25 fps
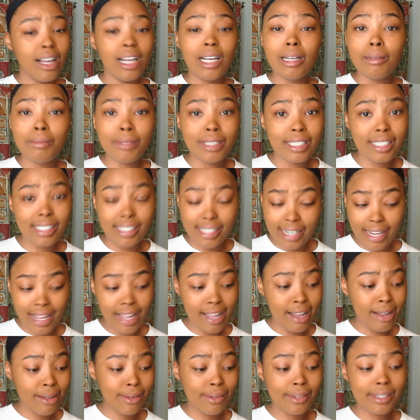ups and
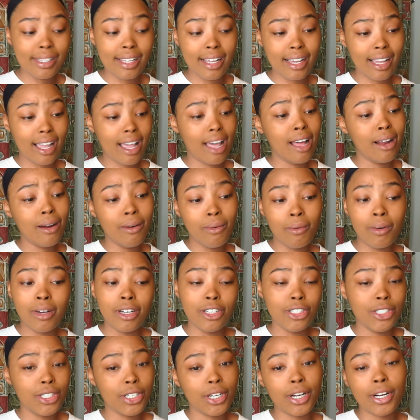downs. Like, I don't
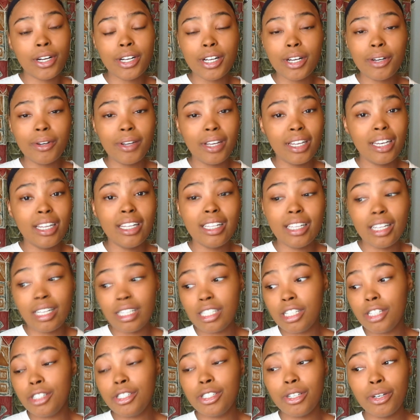want to sugarcoat
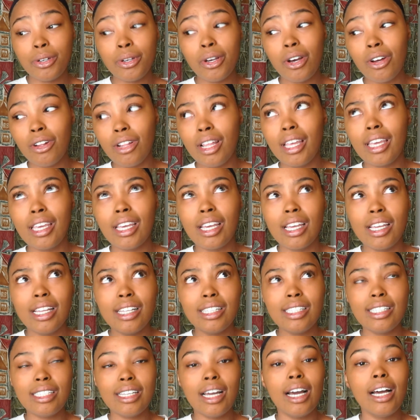anything to show y'all, like,
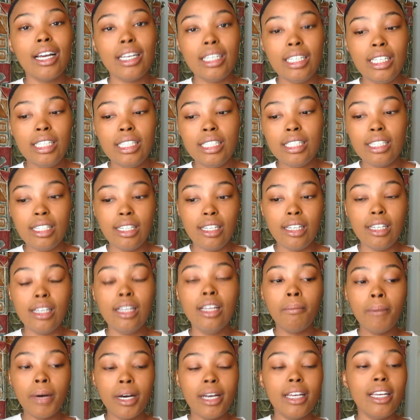it's not
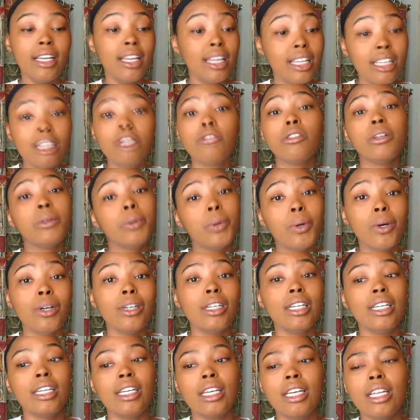easy, but it is
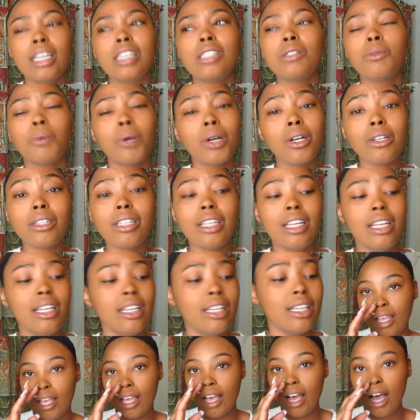rewarding and it's worth
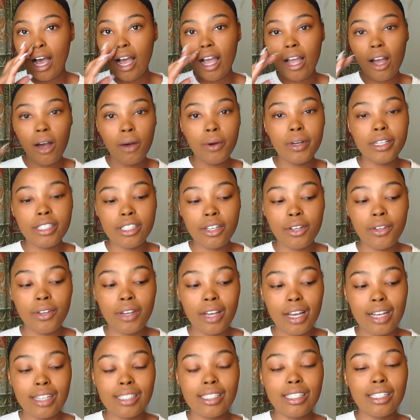it. I always tell you
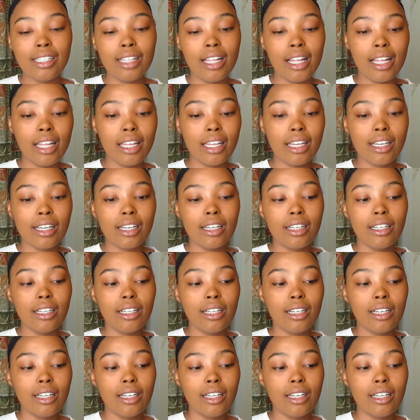guys to, like,